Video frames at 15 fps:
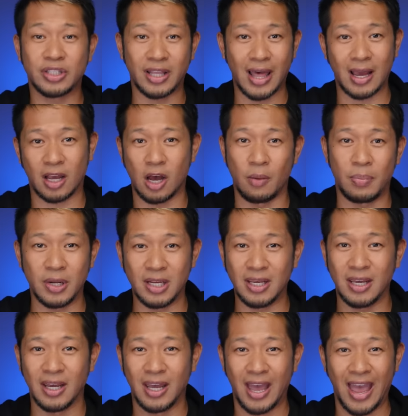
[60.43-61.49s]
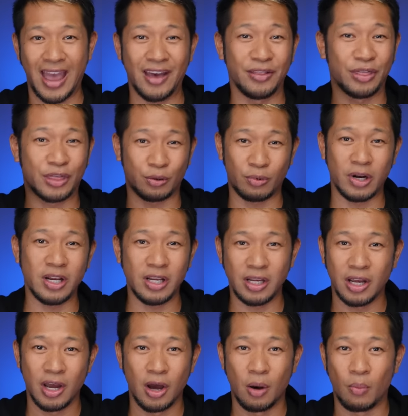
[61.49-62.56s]
to that company, and
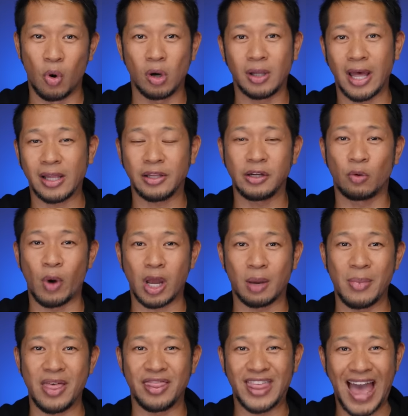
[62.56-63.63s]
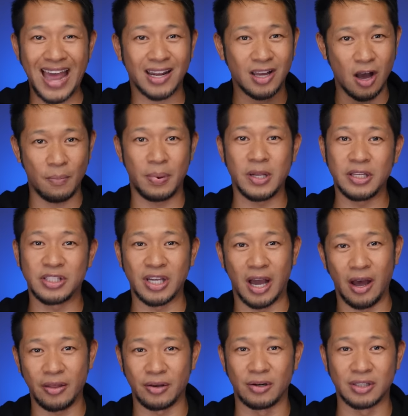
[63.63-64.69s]
3, more likely to recommend that company to
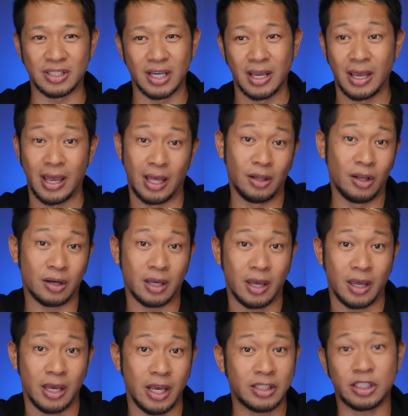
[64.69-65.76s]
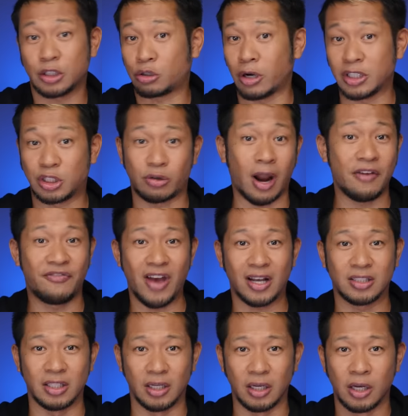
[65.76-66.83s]
others. And look, it's a trust
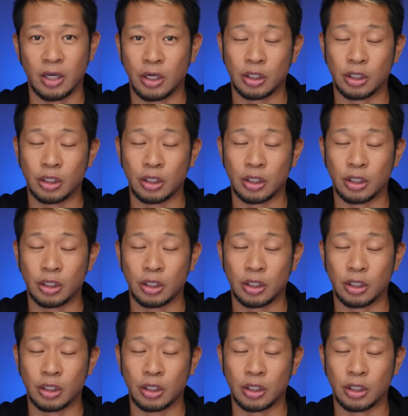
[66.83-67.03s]
trifecta.